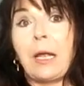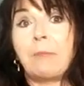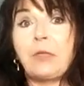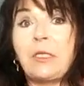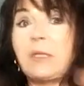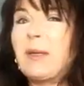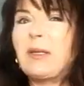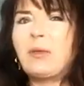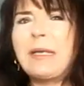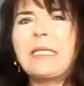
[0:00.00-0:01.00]
um, which is
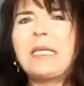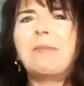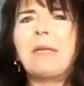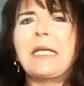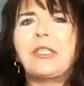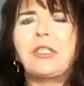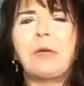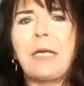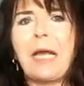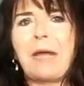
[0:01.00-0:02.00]
about 20 minutes you
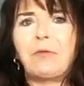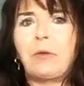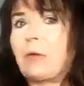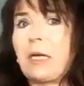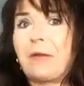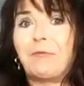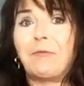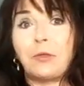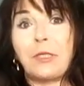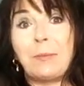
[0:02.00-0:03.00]
can have, or you can have
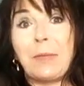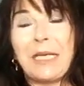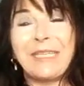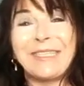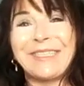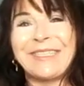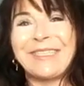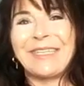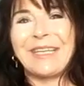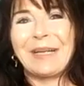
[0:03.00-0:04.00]
40
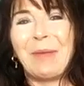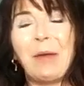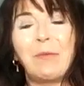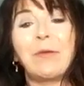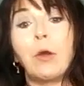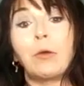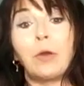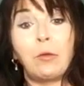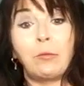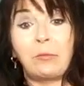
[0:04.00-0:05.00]
minutes, um, however
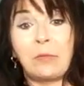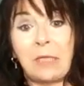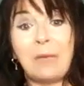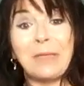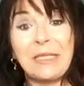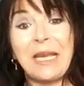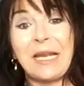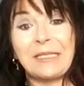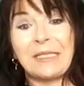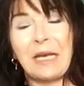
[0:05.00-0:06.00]
long you deem is
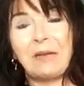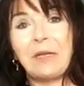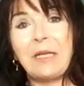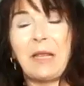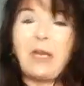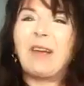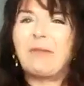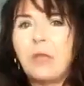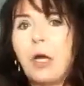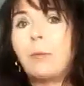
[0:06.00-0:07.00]
necessary. And then you
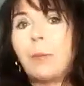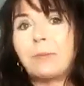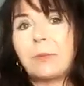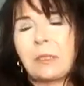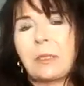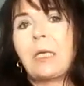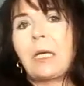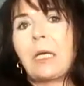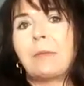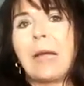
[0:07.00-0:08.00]
have top ups
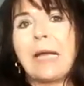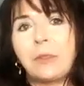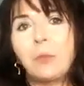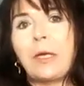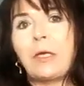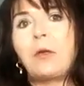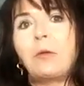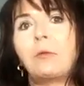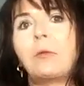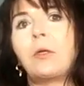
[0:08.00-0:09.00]
um, as and when
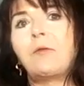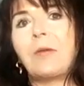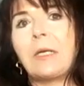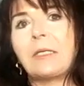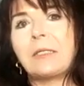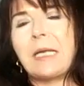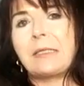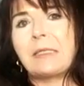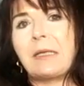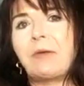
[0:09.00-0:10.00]
you, you feel it's
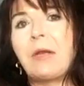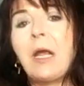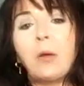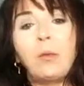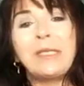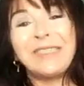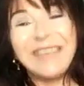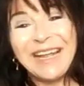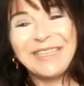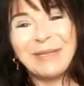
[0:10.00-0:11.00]
necessary. We
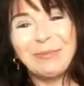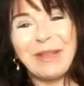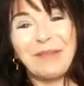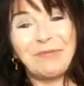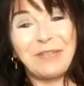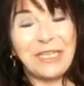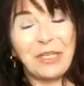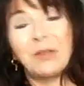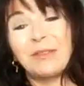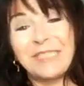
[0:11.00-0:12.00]
started with every
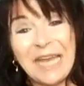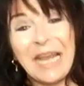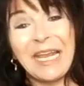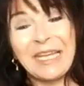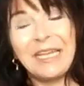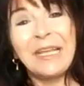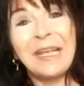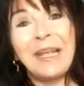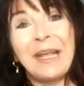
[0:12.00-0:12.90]
single day